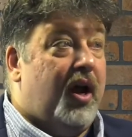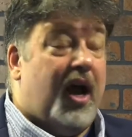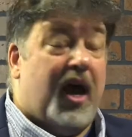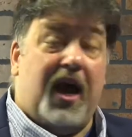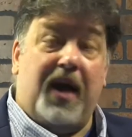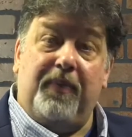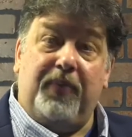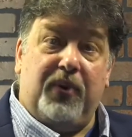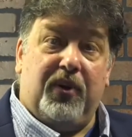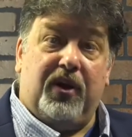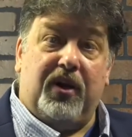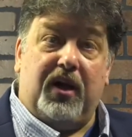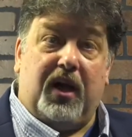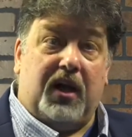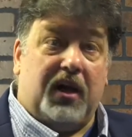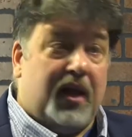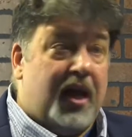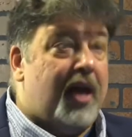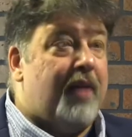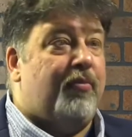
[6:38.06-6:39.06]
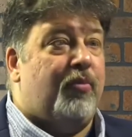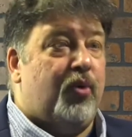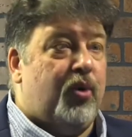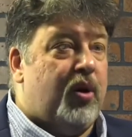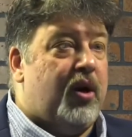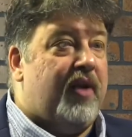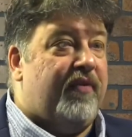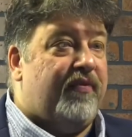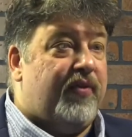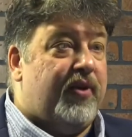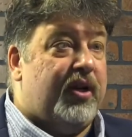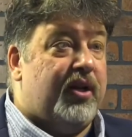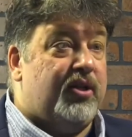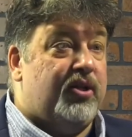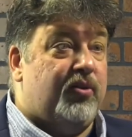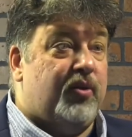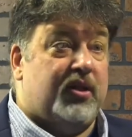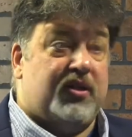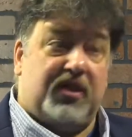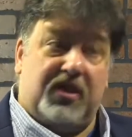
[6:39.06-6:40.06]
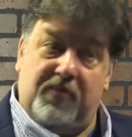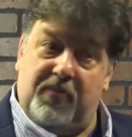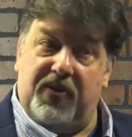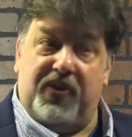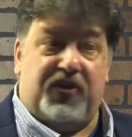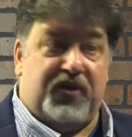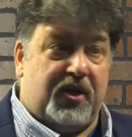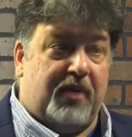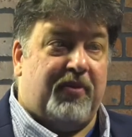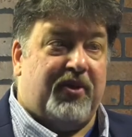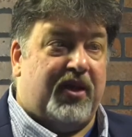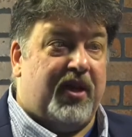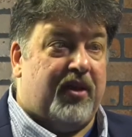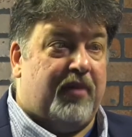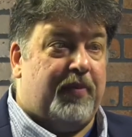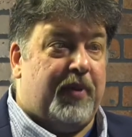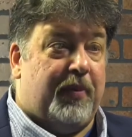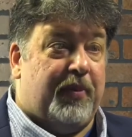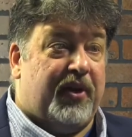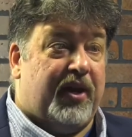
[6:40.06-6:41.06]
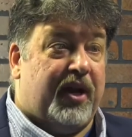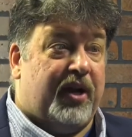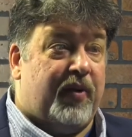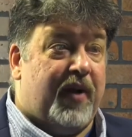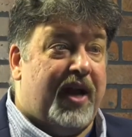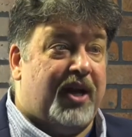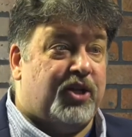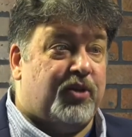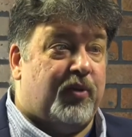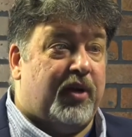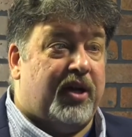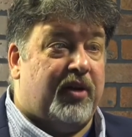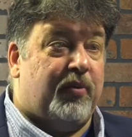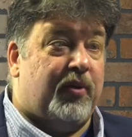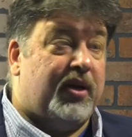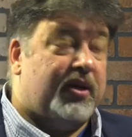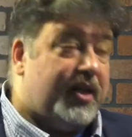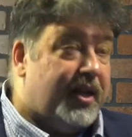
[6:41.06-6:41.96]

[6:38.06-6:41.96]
I put a lot more effort into it than some of the other people that I graduated with.